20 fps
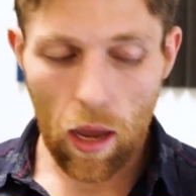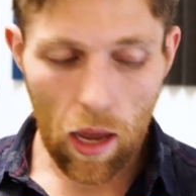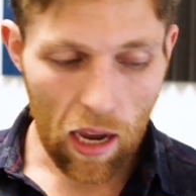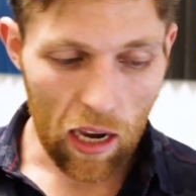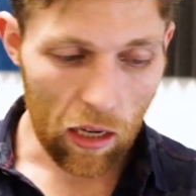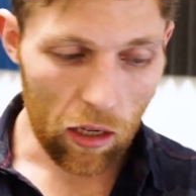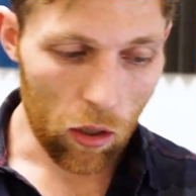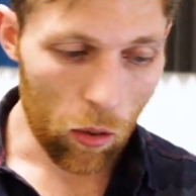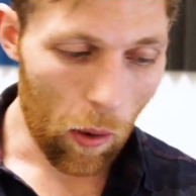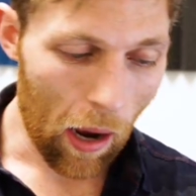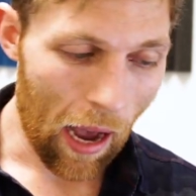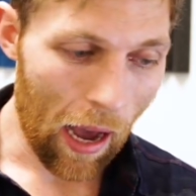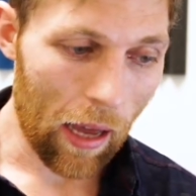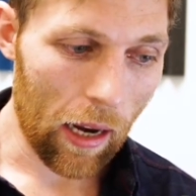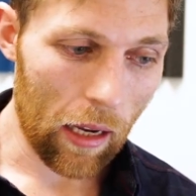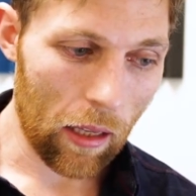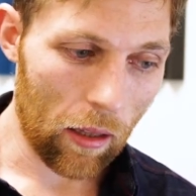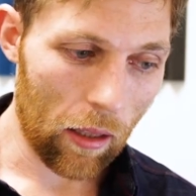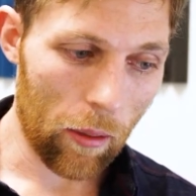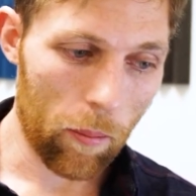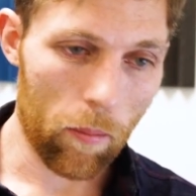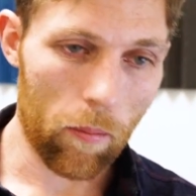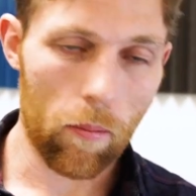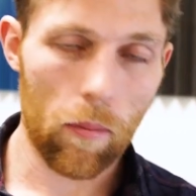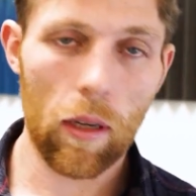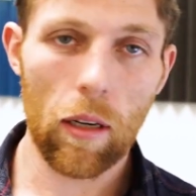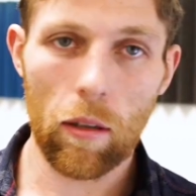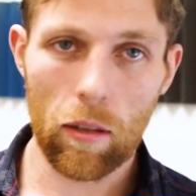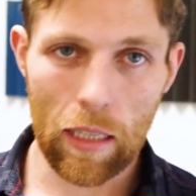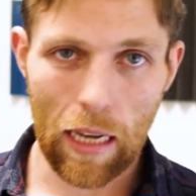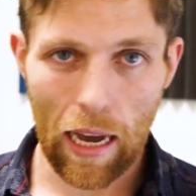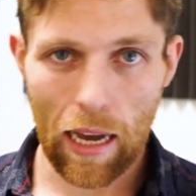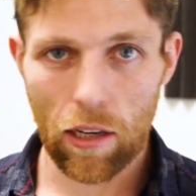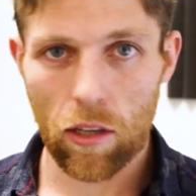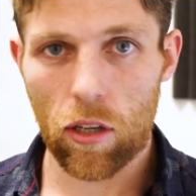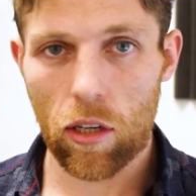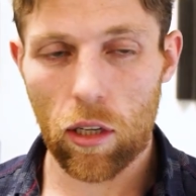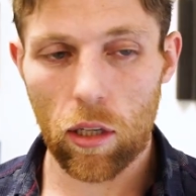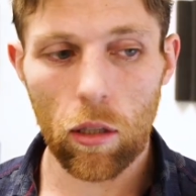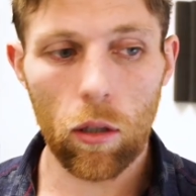and you had a limb
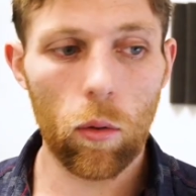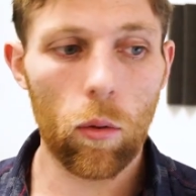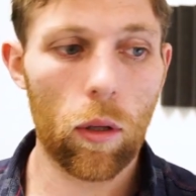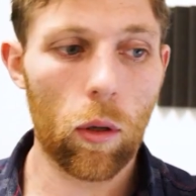attached to you,